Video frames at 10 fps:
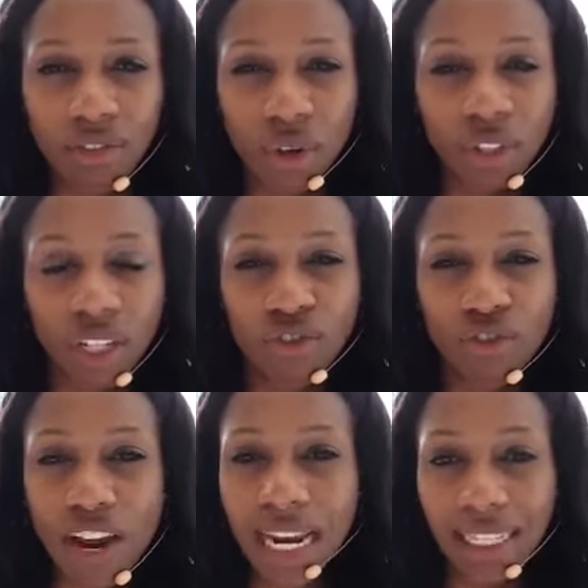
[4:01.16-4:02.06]
who's in a
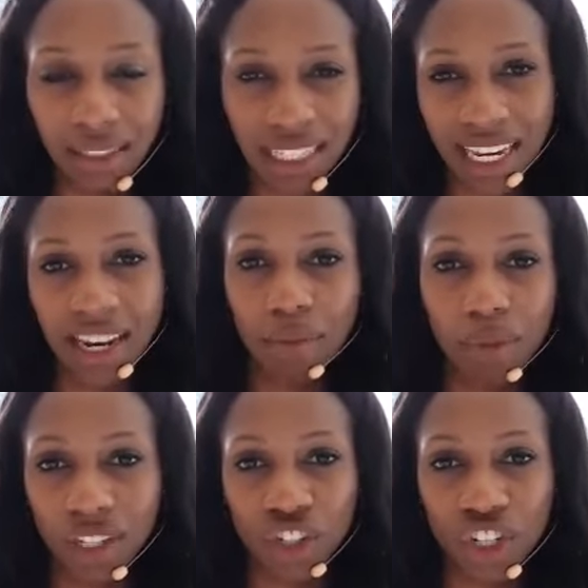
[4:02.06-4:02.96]
really senior
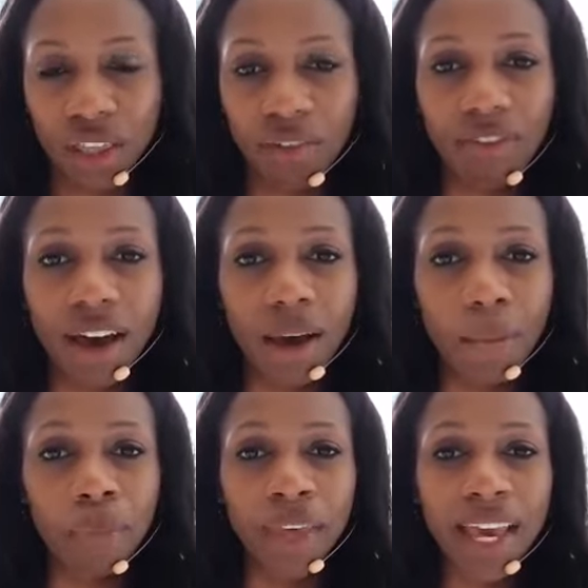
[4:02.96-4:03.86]
position in the
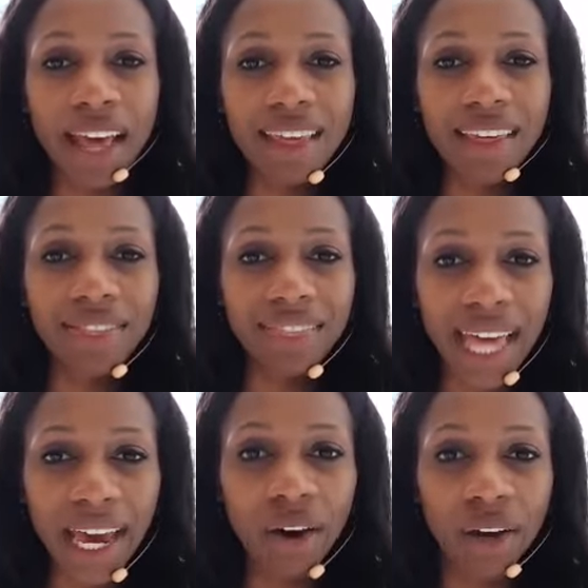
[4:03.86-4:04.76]
firm, then
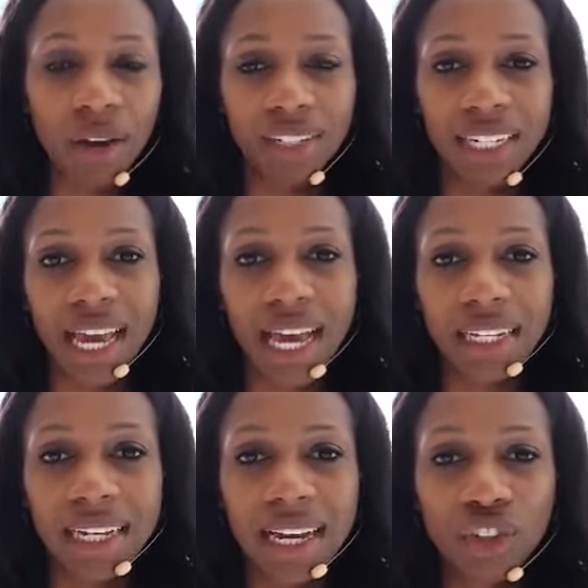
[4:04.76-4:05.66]
they are going to
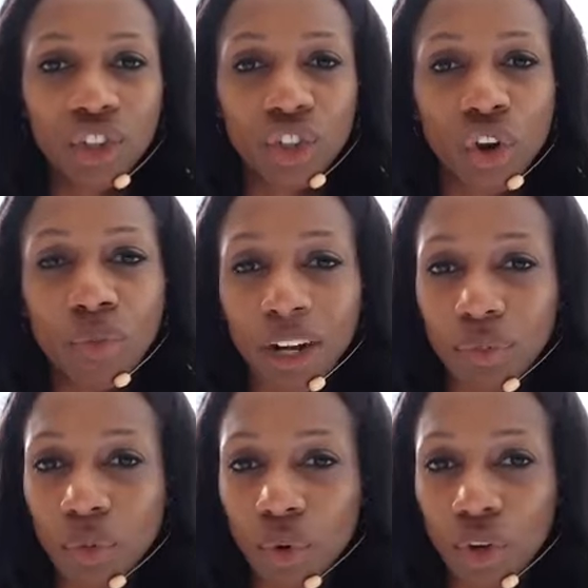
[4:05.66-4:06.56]
get so
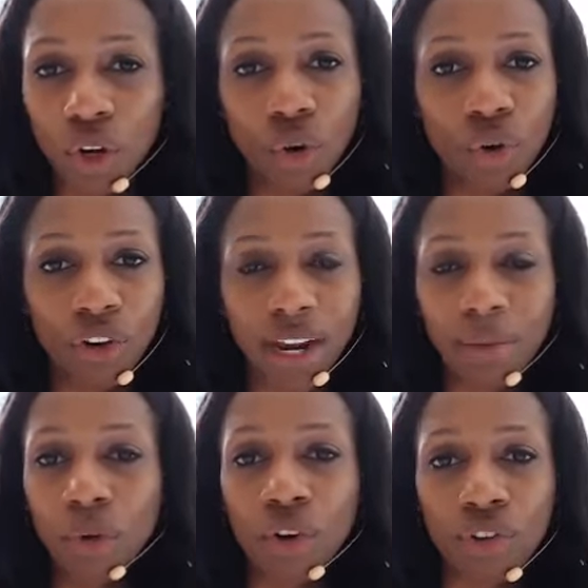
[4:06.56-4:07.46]
much more glory,
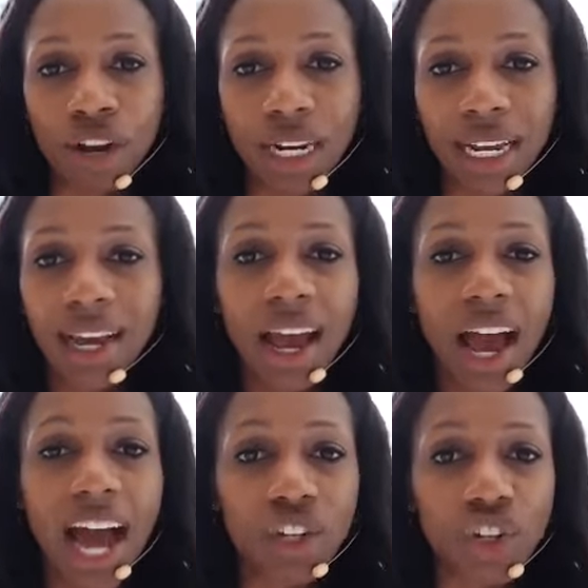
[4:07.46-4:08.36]
more credit,
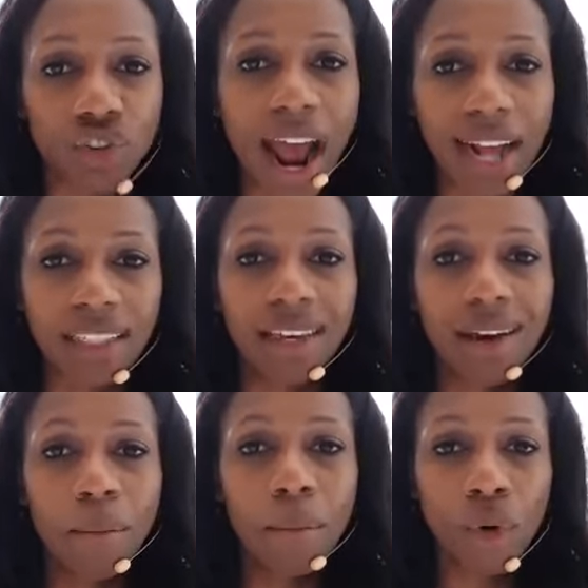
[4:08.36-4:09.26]
attract
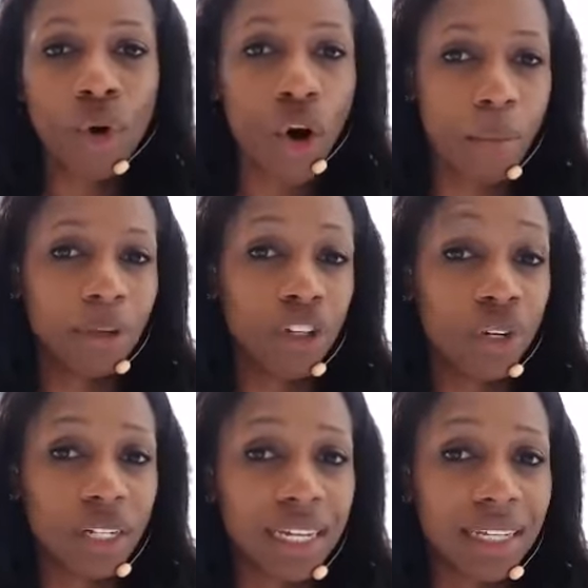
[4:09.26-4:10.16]
more
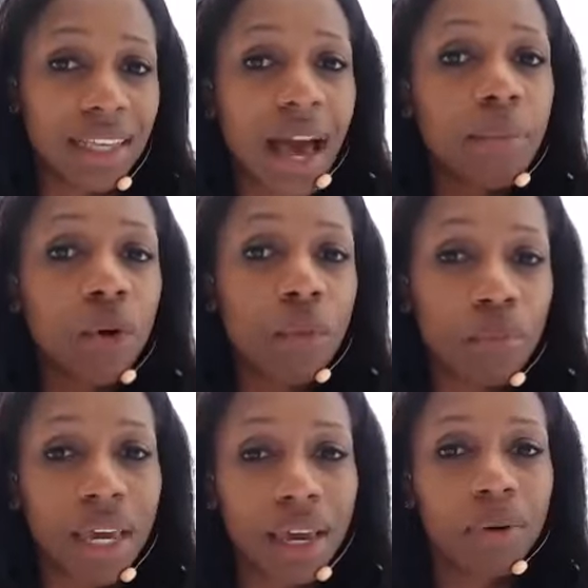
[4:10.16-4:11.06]
opportunities and more
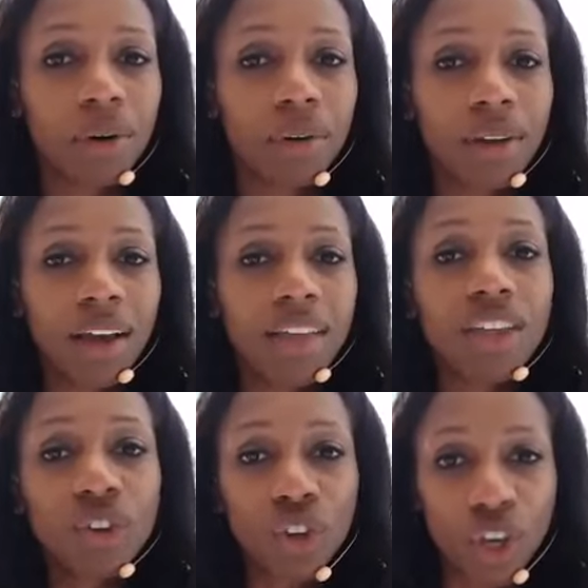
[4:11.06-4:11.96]
people
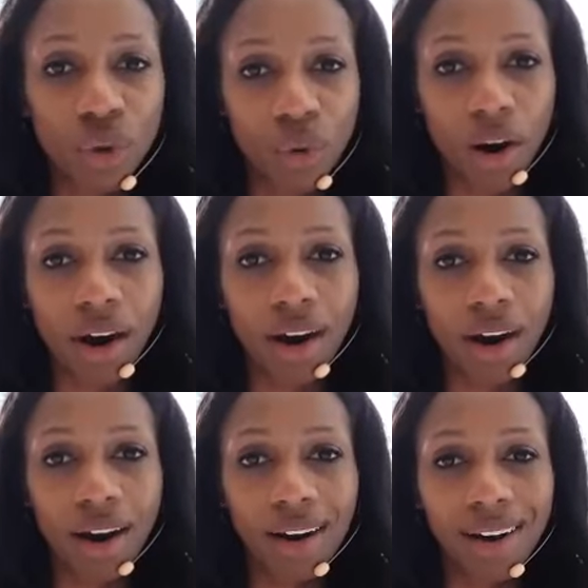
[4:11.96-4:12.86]
than you
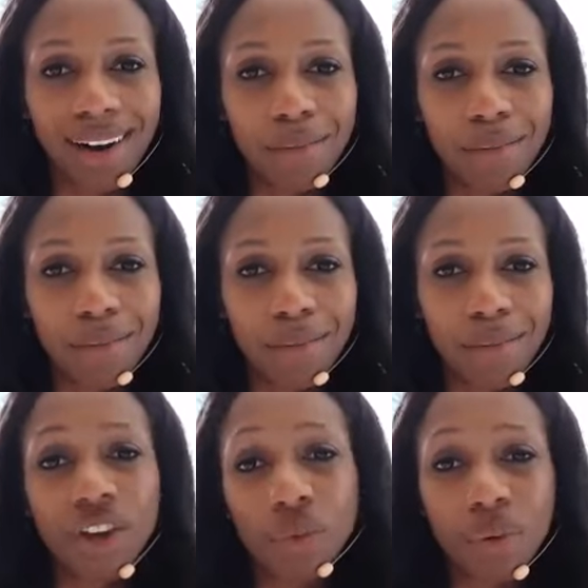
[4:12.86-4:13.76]
are,
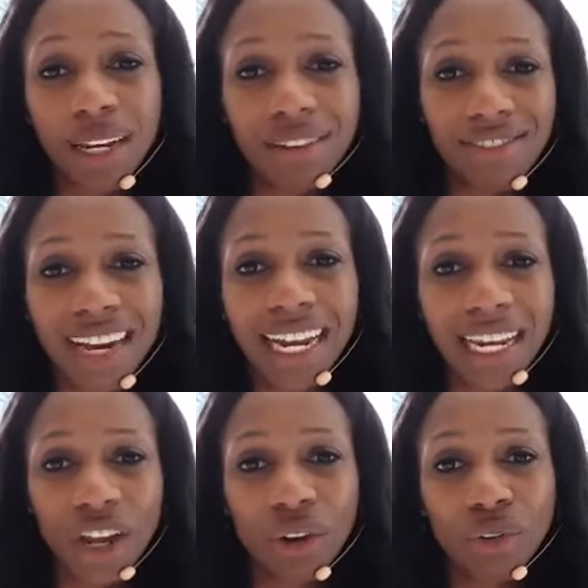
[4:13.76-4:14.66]
because nobody
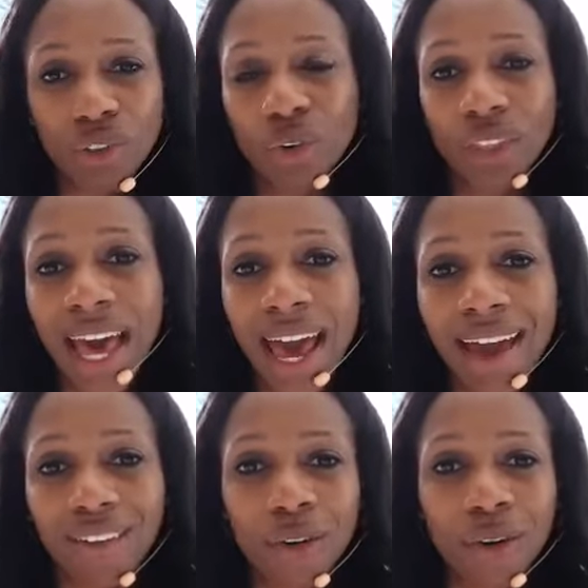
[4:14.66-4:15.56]
really knows you're
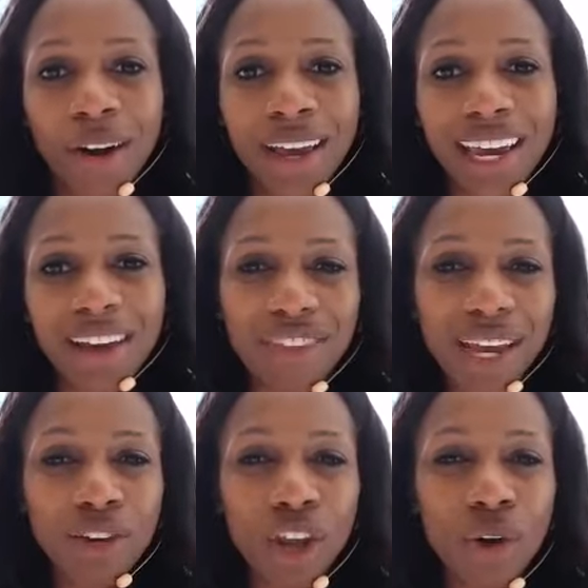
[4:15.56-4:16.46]
there, or if
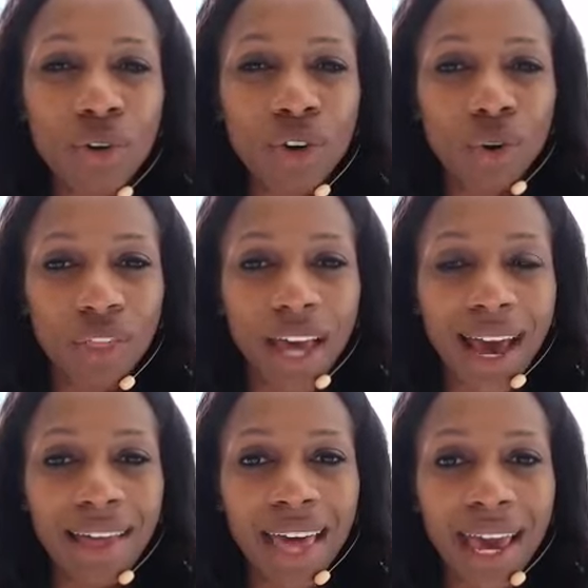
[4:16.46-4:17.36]
they know you're
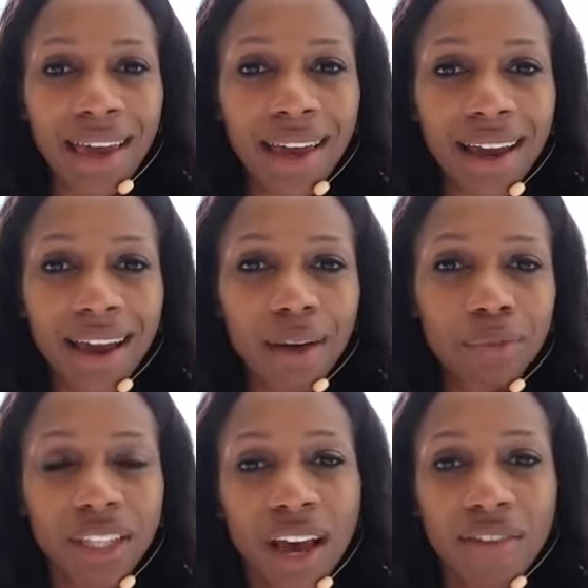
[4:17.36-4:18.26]
there, they
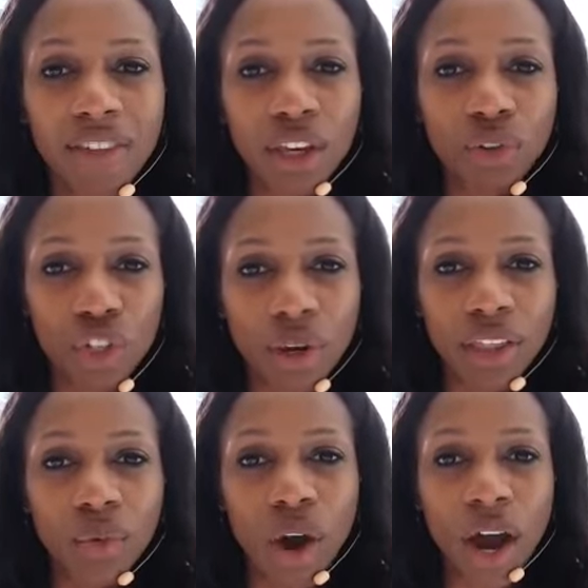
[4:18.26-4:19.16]
observe that you're
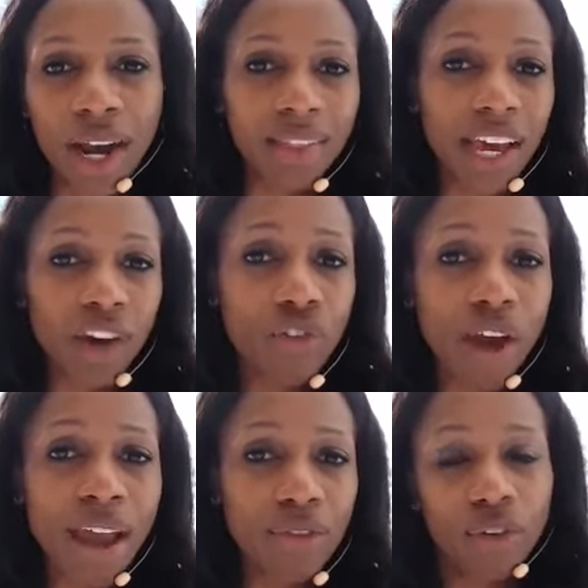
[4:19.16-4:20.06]
doing the work and they're
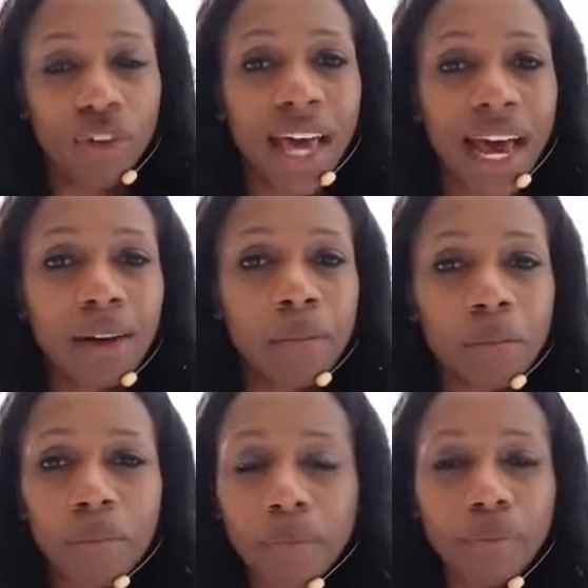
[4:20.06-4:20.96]
grateful for that,
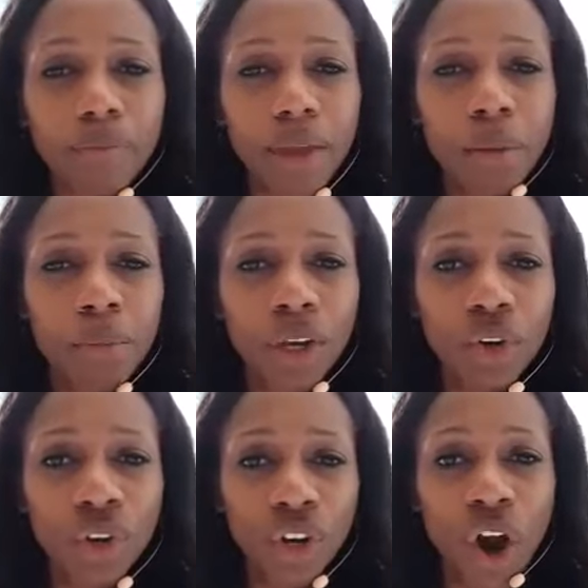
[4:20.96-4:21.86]
but
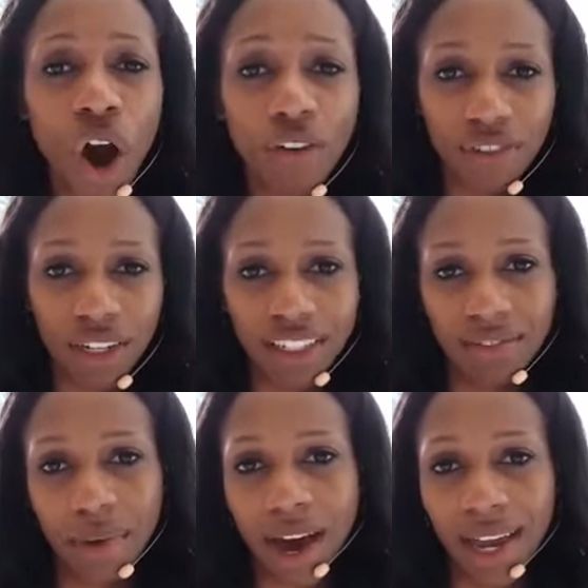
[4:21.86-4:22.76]
you're not front
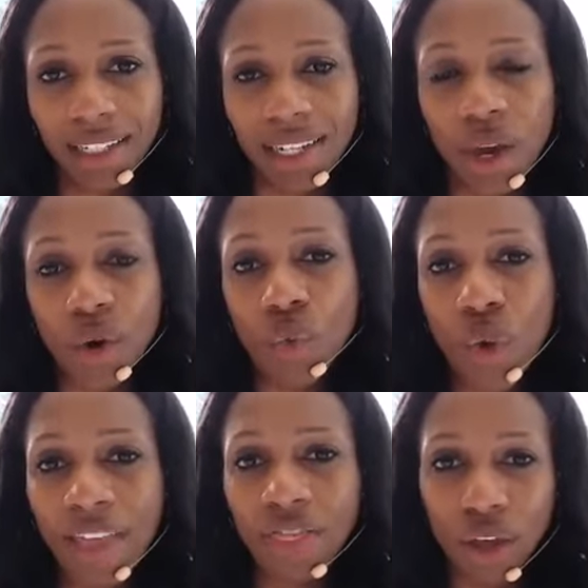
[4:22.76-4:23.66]
of mind
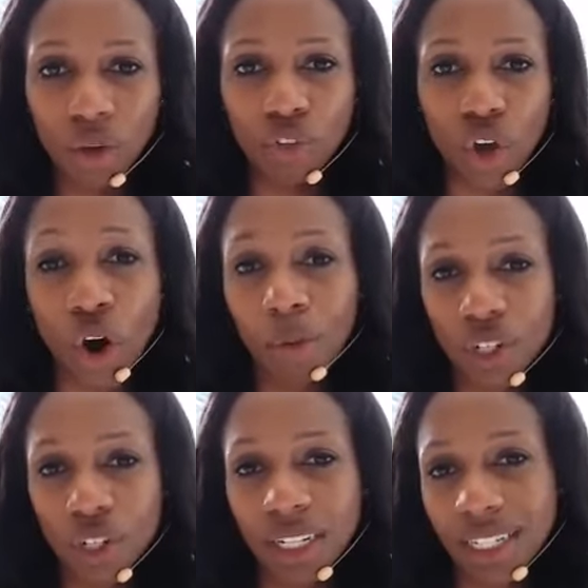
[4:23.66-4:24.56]
when those
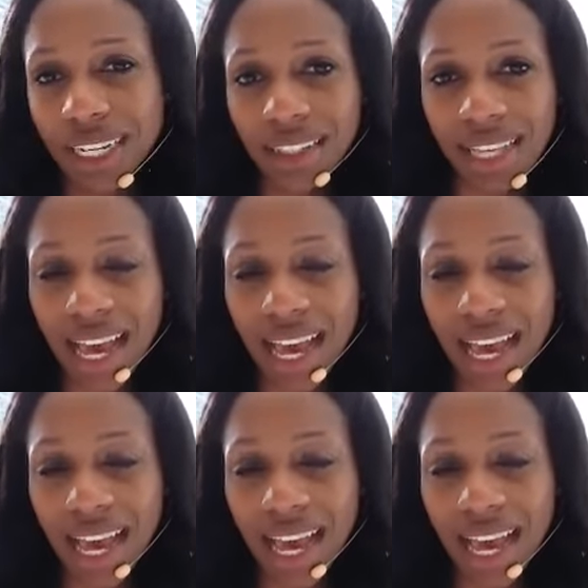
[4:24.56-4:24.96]
opportunities